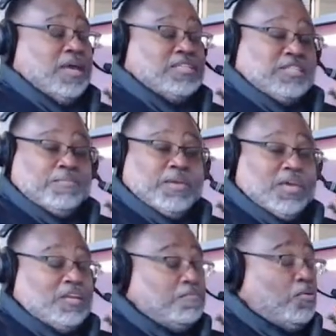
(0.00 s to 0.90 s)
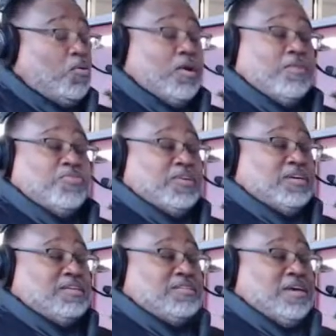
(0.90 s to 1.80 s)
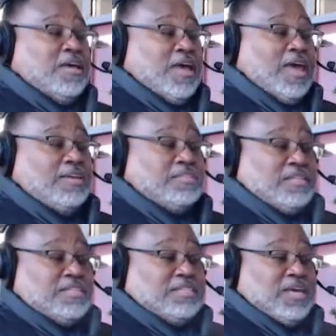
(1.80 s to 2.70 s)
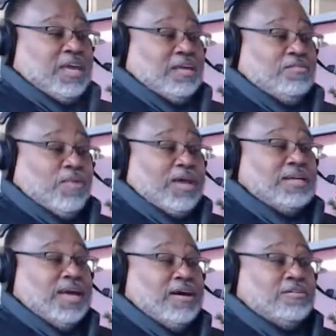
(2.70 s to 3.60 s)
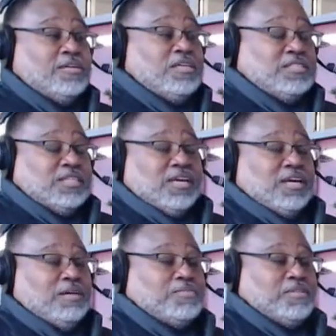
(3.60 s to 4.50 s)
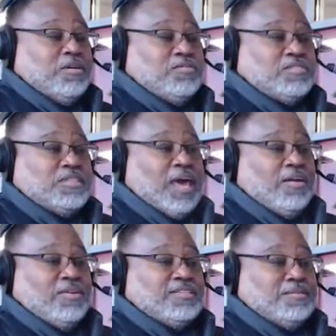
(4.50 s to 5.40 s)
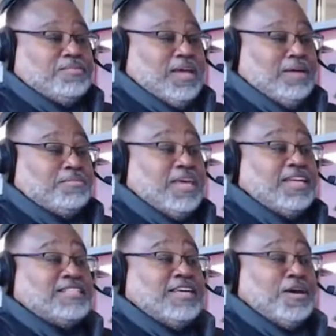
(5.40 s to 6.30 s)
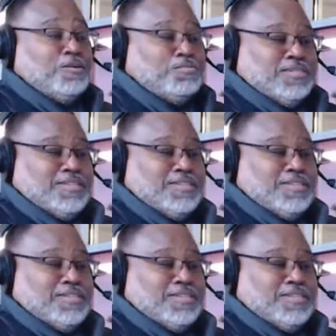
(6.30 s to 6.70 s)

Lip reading: And she began to pour out things. And to this day, right now, she comes on Saturday sometimes and she helps.